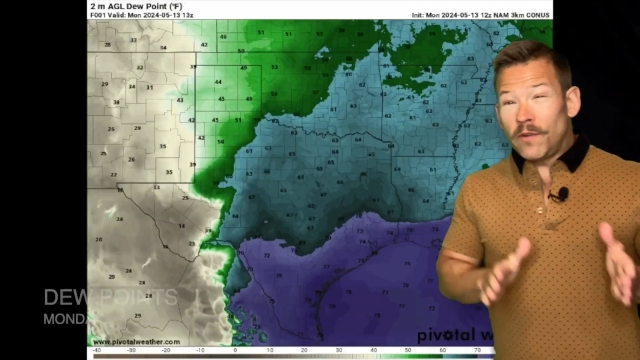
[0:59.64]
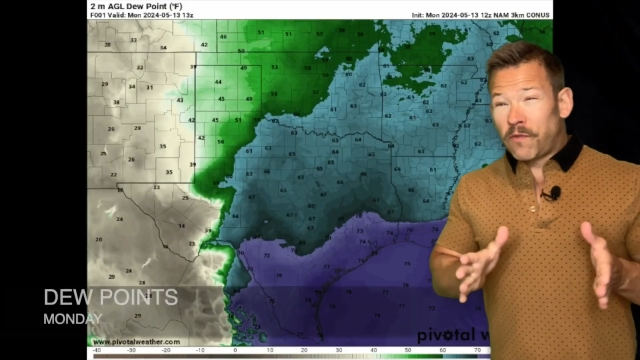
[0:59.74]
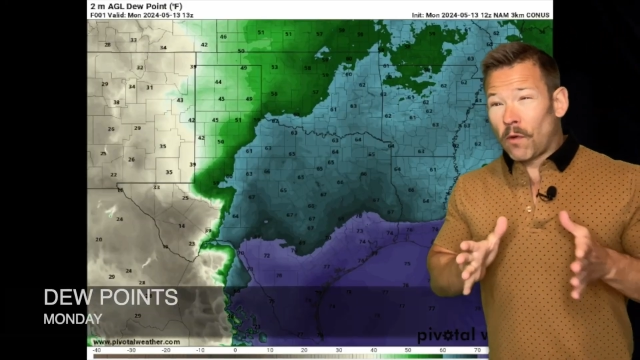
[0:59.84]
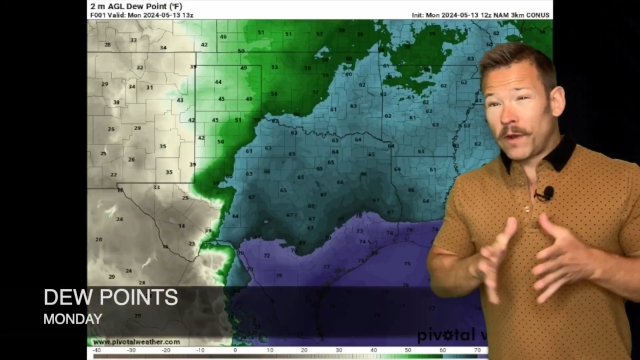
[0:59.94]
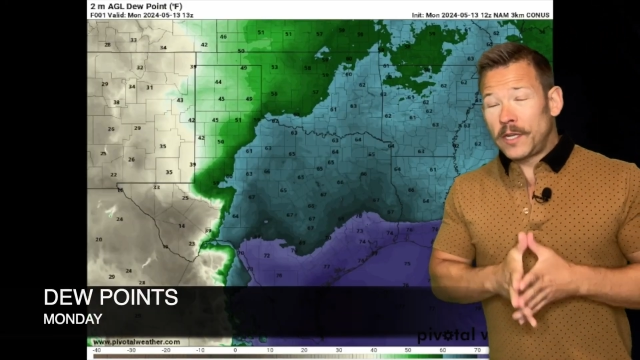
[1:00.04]
to
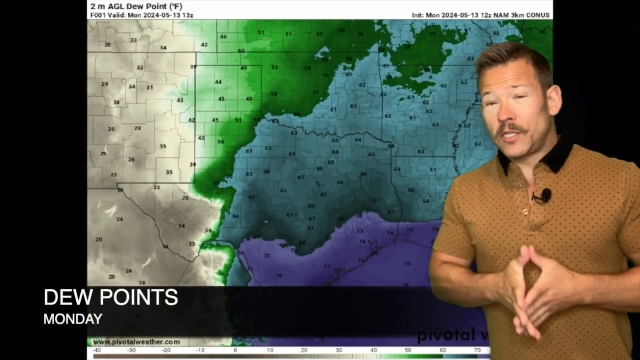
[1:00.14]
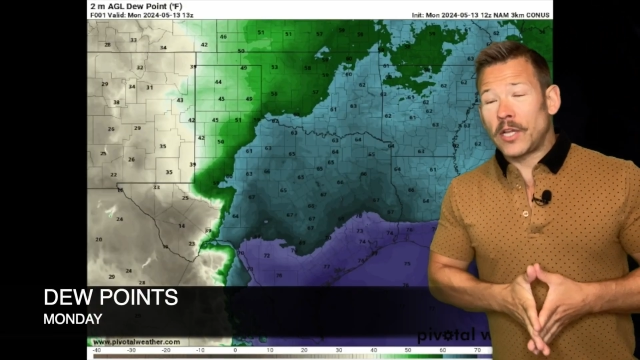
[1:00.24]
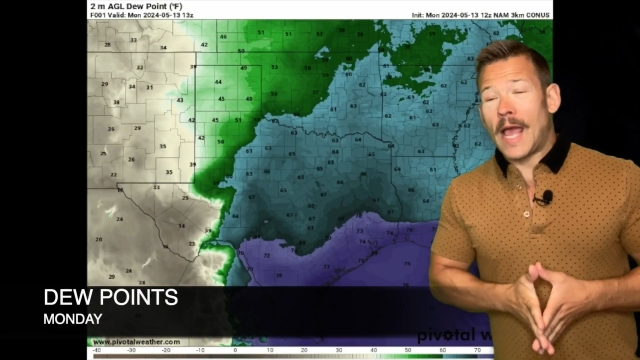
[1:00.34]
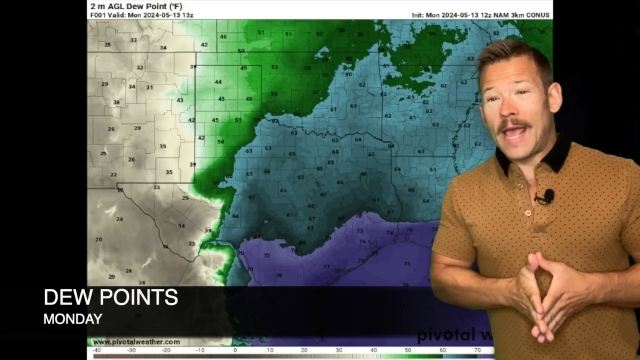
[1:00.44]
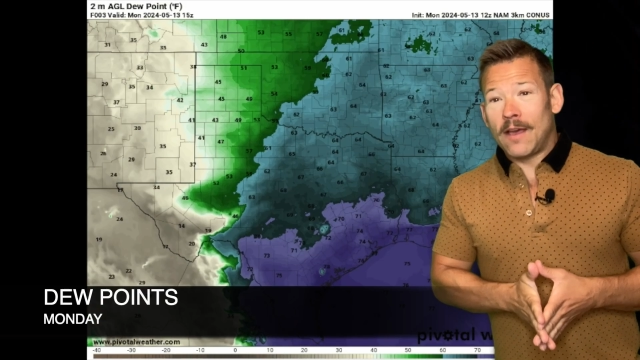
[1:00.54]
4 inch
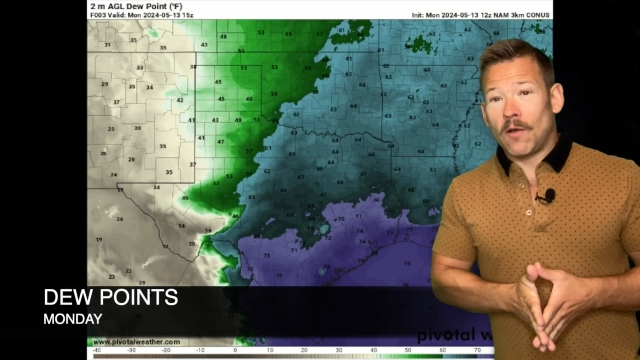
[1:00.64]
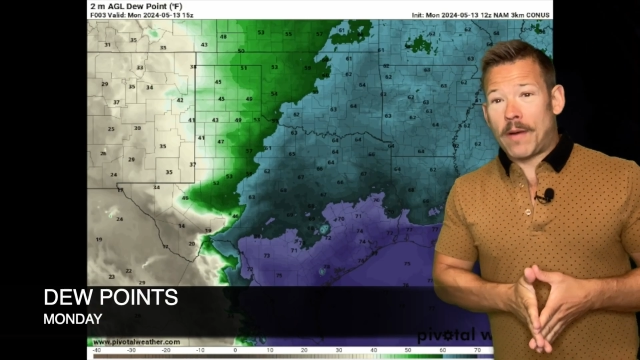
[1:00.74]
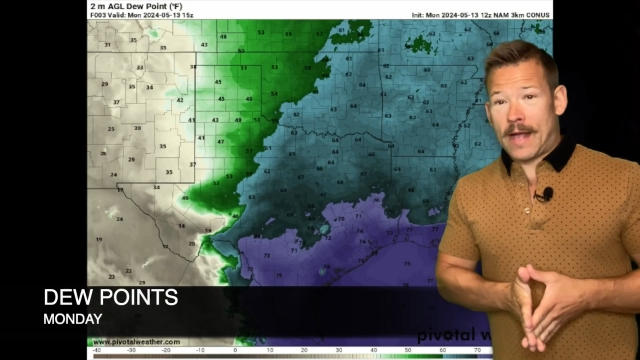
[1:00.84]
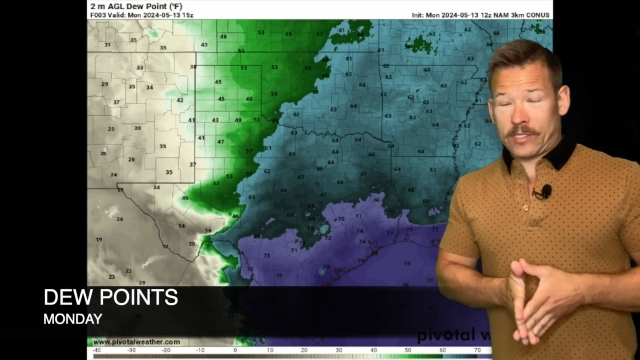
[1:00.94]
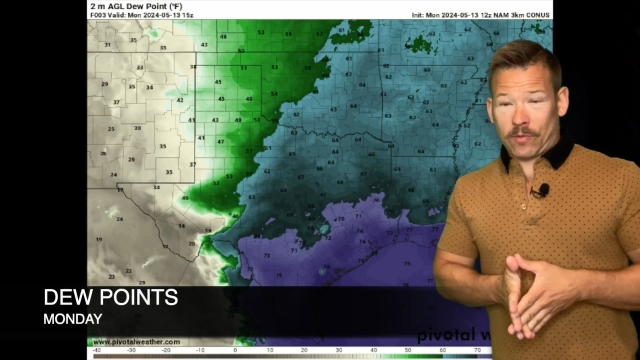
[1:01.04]
hail
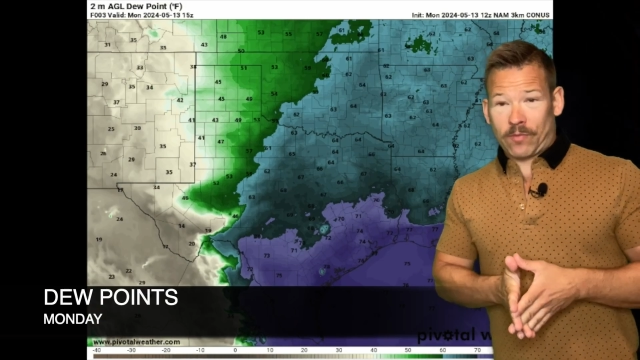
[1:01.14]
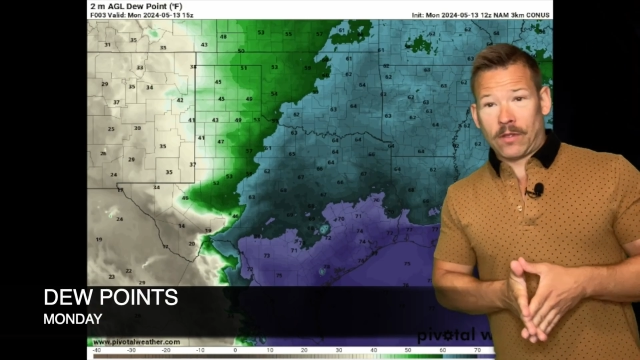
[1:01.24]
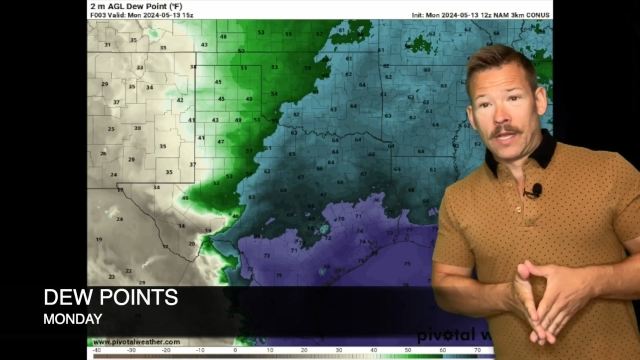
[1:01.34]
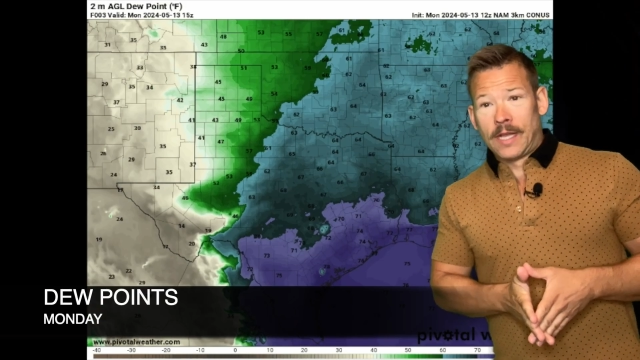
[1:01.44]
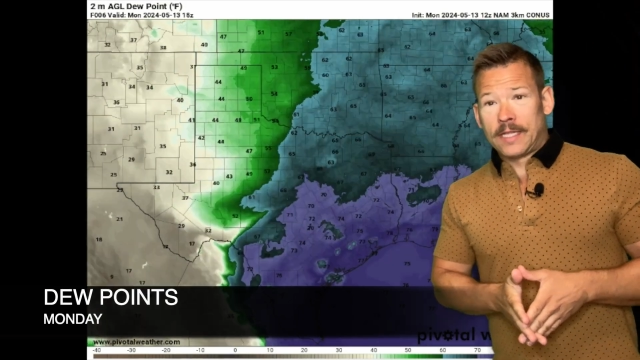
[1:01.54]

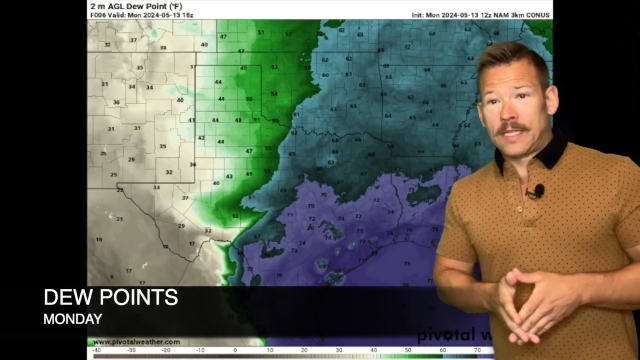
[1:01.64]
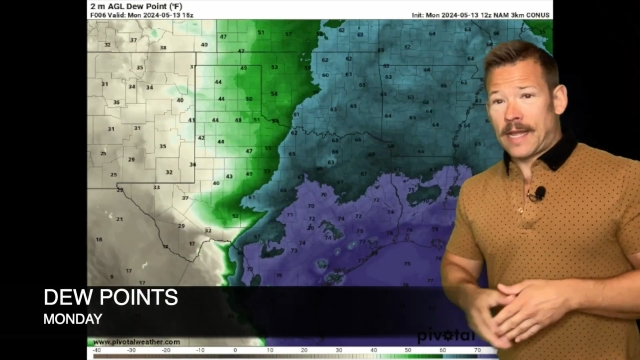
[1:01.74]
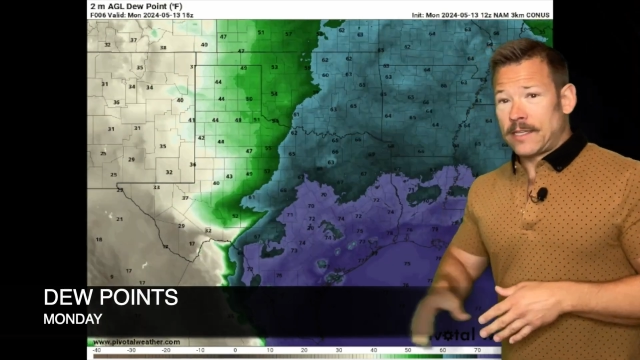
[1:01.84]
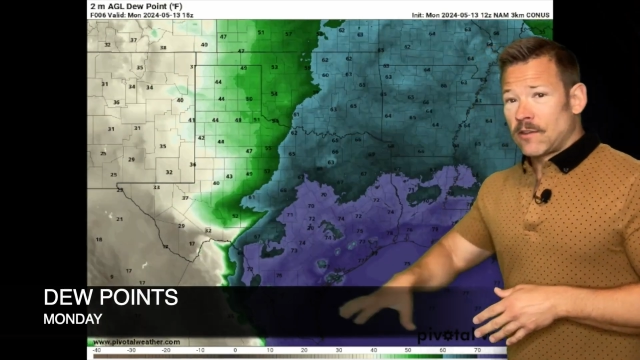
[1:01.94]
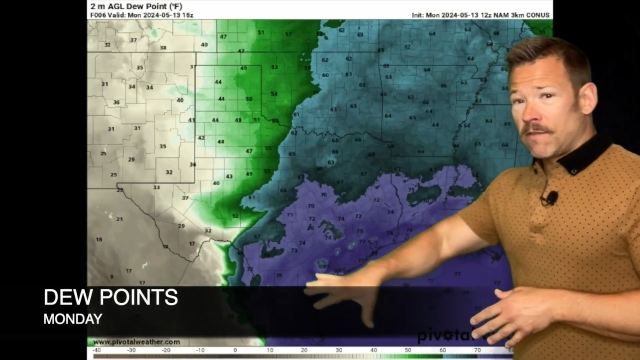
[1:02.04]
possible
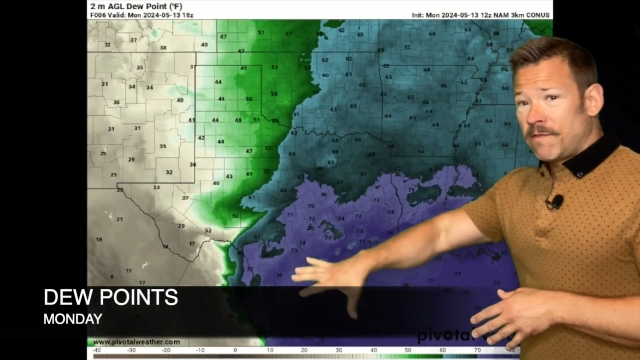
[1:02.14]
today. So